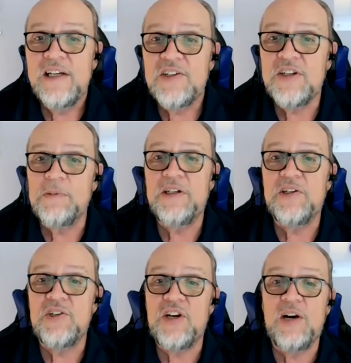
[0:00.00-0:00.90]
simply to
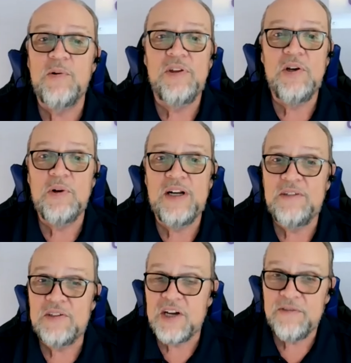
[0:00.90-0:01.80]
share with you what I've
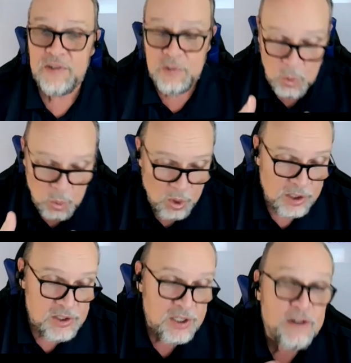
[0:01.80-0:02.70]
discovered
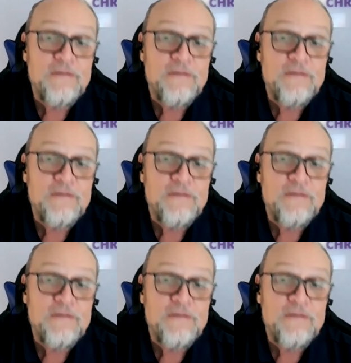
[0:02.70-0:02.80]
works